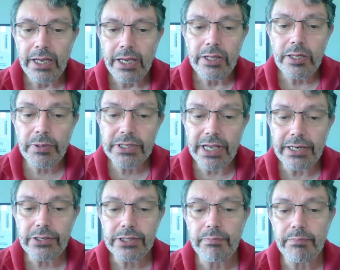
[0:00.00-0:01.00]
The
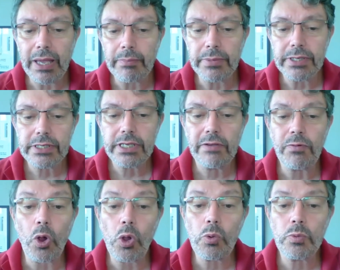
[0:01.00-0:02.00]
presenters at BEMIS have
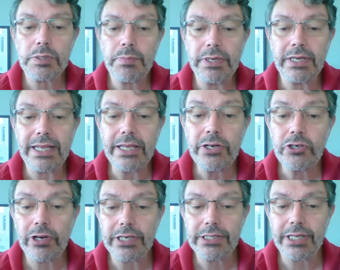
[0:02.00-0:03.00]
always been an
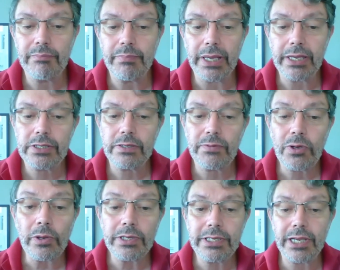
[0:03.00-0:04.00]
interesting mix of
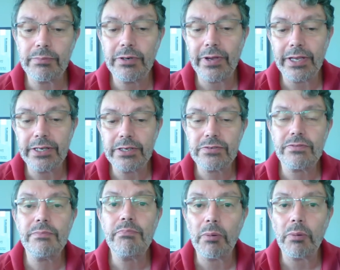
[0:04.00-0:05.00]
content providers
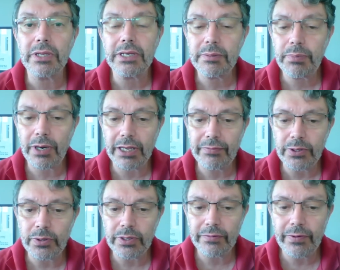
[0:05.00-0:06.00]
from public and private
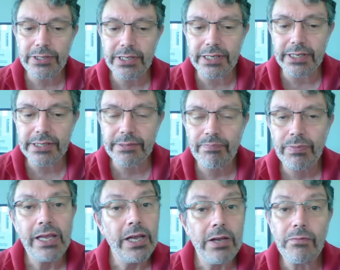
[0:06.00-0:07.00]
universities.
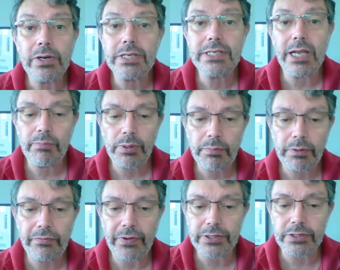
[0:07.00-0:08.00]
For example,
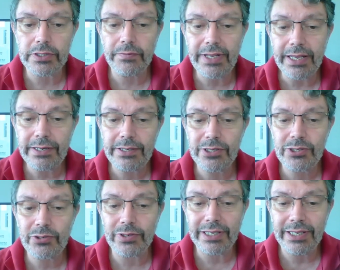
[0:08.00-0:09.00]
professors of
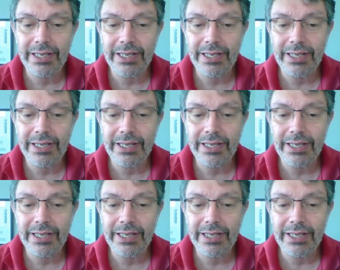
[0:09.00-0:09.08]
dentistry,